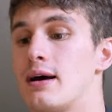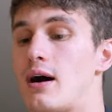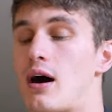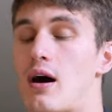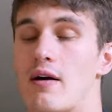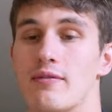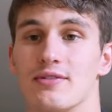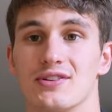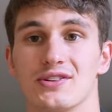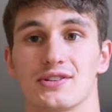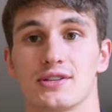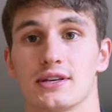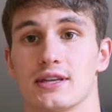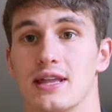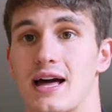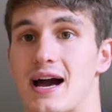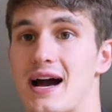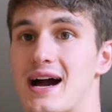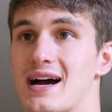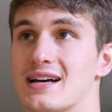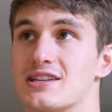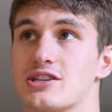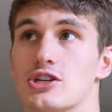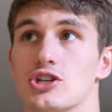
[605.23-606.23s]
Obviously
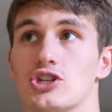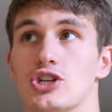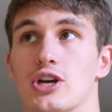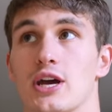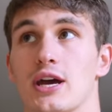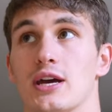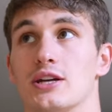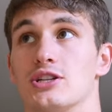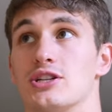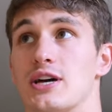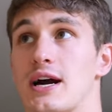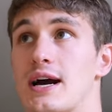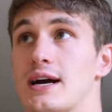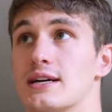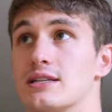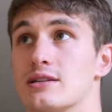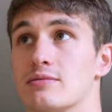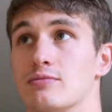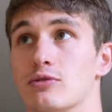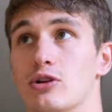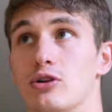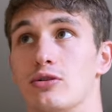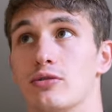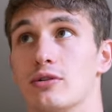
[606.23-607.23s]
that has to change as
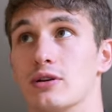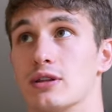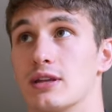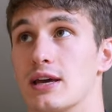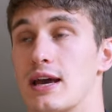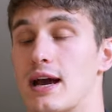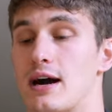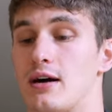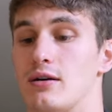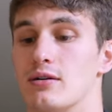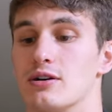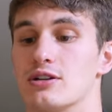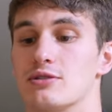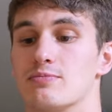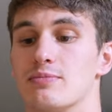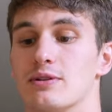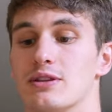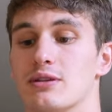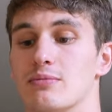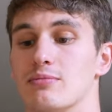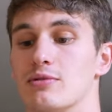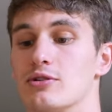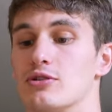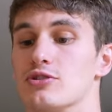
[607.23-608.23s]
I'm lowering the calories,
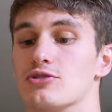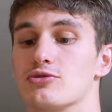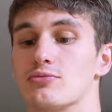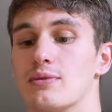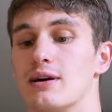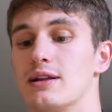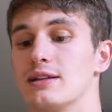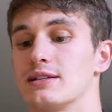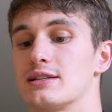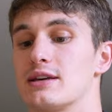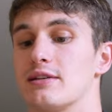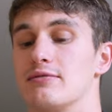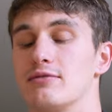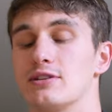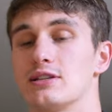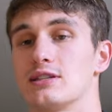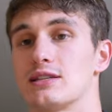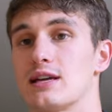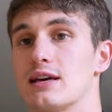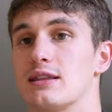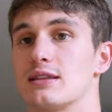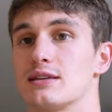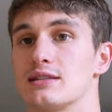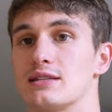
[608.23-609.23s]
but the meals relatively
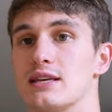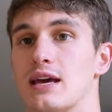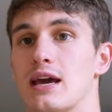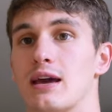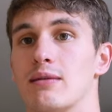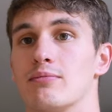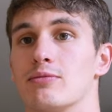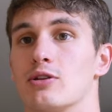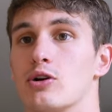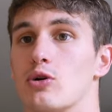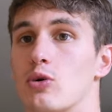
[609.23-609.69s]
stay the same.